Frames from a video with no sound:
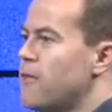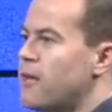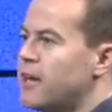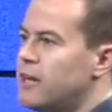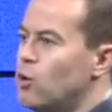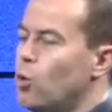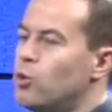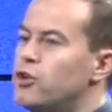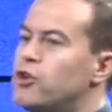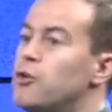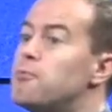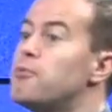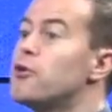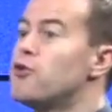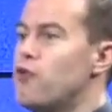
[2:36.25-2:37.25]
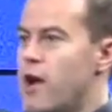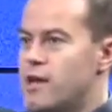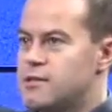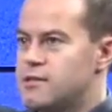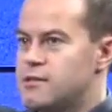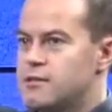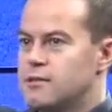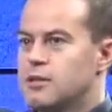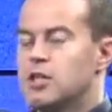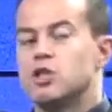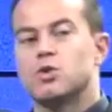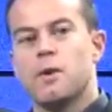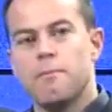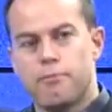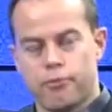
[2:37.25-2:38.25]
that in order to progress,
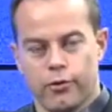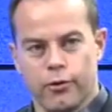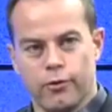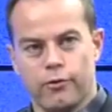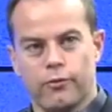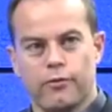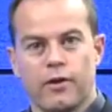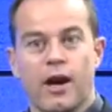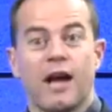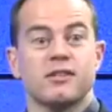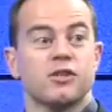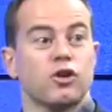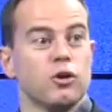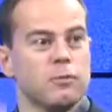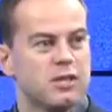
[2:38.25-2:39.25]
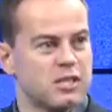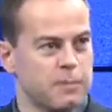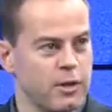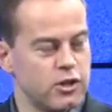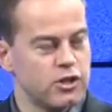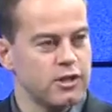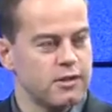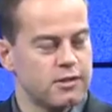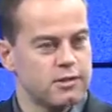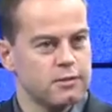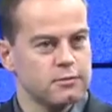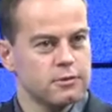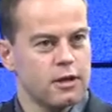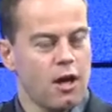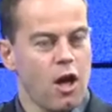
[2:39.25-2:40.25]
to improve as a human species,
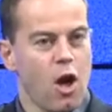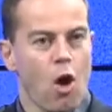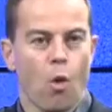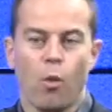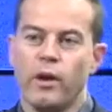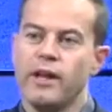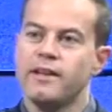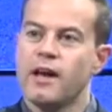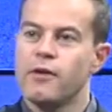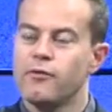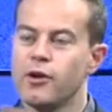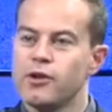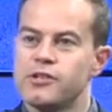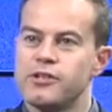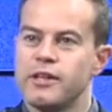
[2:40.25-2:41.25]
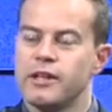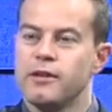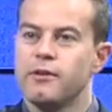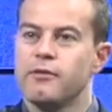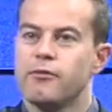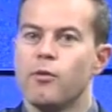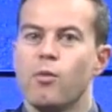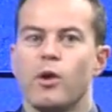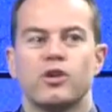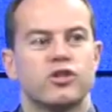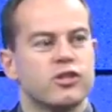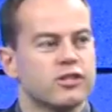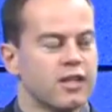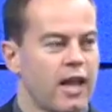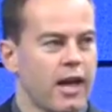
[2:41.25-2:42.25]
we need diversity from which
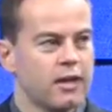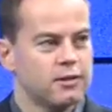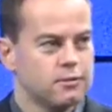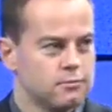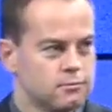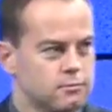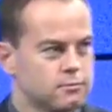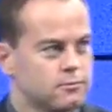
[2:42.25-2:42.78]
to select.